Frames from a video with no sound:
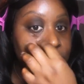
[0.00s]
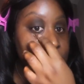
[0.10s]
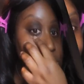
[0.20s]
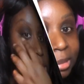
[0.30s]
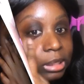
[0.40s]

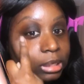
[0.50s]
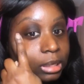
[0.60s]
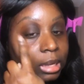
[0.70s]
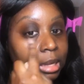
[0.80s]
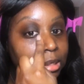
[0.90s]
Gonna be
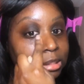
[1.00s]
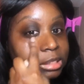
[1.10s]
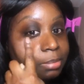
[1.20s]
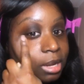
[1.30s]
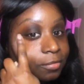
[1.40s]

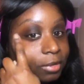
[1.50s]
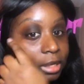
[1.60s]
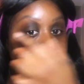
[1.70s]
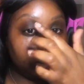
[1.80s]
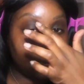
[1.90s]
depuffing
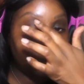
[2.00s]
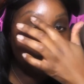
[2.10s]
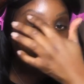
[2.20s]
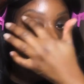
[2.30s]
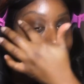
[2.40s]
the under
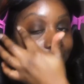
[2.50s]
eye.